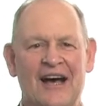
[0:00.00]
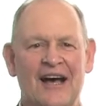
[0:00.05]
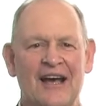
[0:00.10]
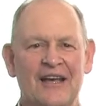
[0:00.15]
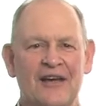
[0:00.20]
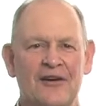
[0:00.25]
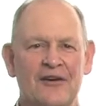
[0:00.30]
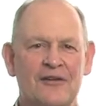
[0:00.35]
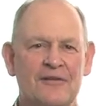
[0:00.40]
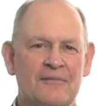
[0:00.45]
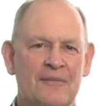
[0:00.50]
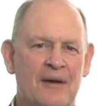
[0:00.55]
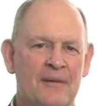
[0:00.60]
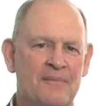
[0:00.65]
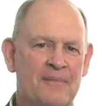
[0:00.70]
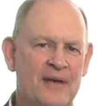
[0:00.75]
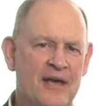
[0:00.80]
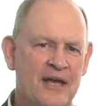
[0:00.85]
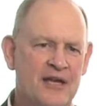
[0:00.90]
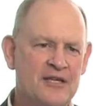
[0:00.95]
I earned my
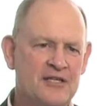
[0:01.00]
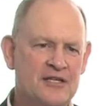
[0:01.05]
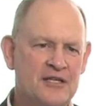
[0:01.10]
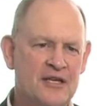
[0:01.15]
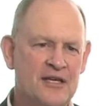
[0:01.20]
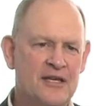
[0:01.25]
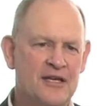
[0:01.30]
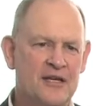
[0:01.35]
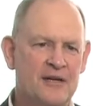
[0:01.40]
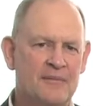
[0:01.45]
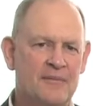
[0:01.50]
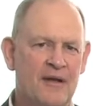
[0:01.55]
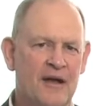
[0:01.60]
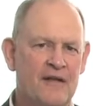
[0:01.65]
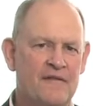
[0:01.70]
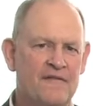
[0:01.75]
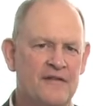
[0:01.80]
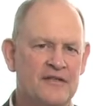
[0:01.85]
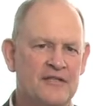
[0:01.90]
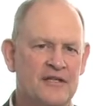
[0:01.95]
PhD in
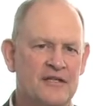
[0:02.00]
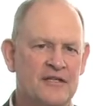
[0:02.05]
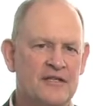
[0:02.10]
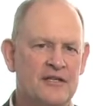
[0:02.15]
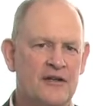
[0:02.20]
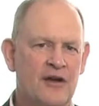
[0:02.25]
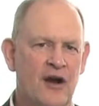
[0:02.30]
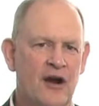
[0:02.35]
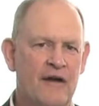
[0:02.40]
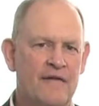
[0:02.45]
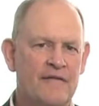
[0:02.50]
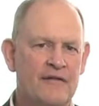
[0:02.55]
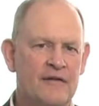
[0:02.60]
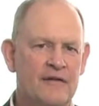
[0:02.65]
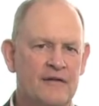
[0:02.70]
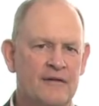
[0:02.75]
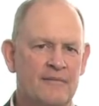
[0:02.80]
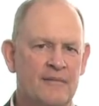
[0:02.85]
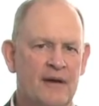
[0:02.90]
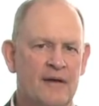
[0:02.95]
applied physics at Harvard.